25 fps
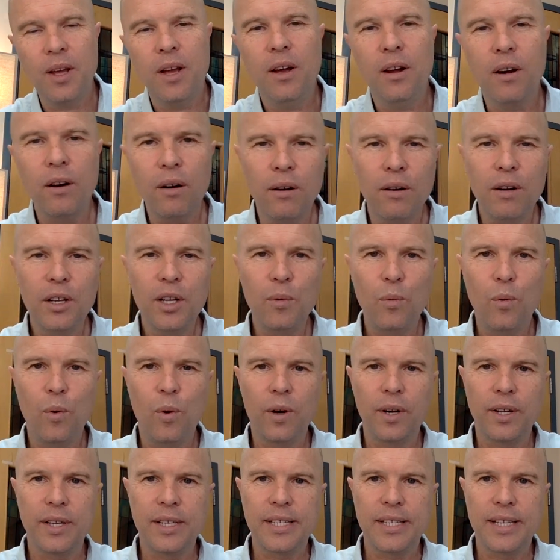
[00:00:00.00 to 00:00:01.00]
early
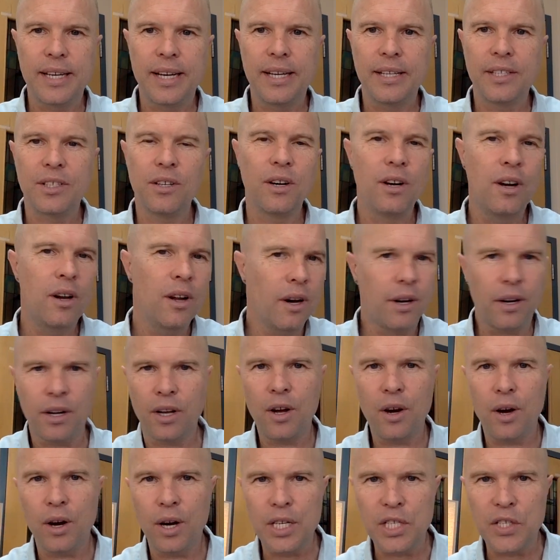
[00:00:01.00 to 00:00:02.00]
warning signs are not a
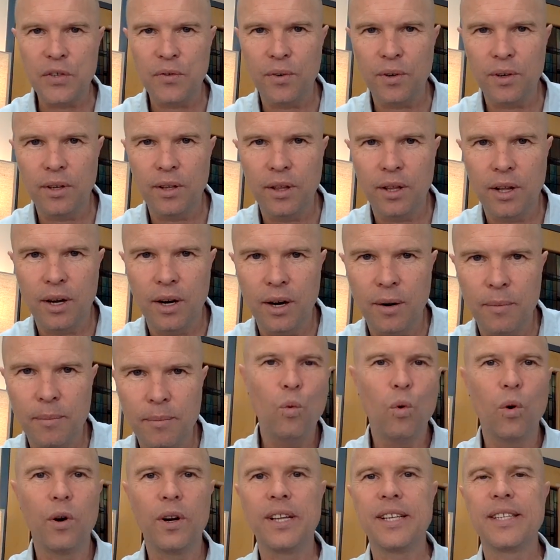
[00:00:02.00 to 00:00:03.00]
cause for alarm.
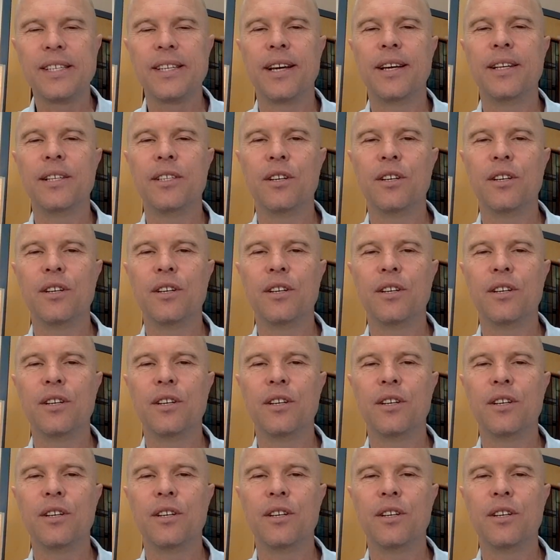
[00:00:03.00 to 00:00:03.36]
Warning signs